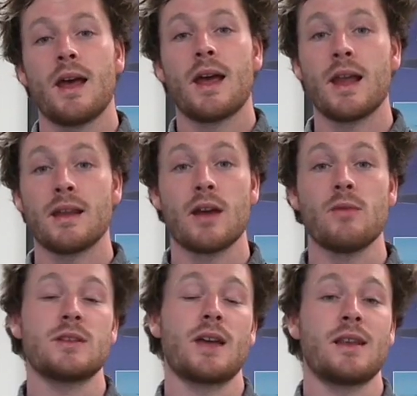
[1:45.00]
And I
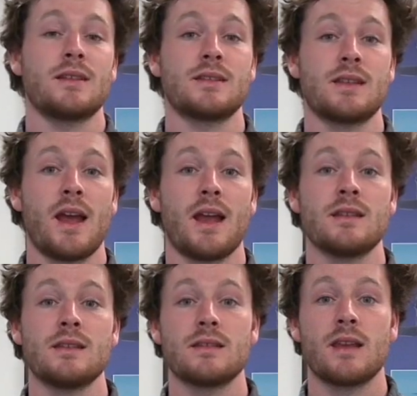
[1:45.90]
want to
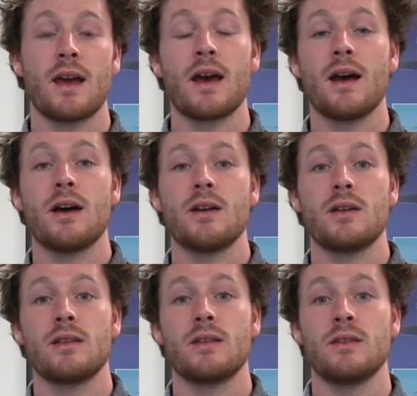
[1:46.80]
understand
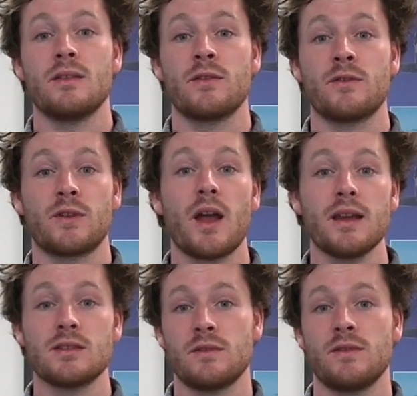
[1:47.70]
how the
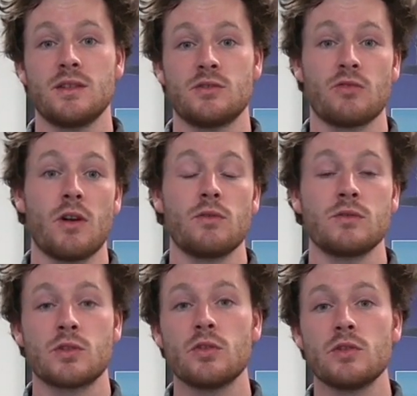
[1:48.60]
flight of these
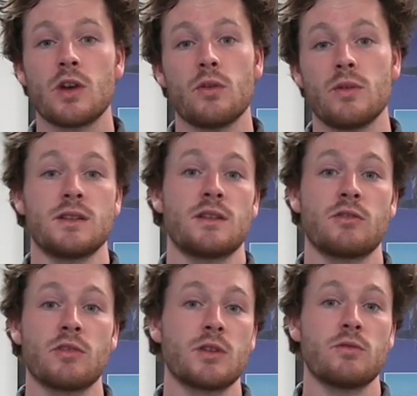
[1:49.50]
drones could go into the
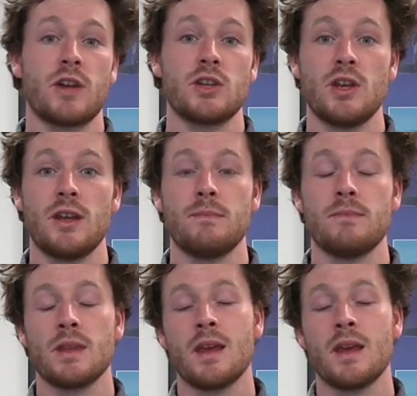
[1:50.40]
critical regime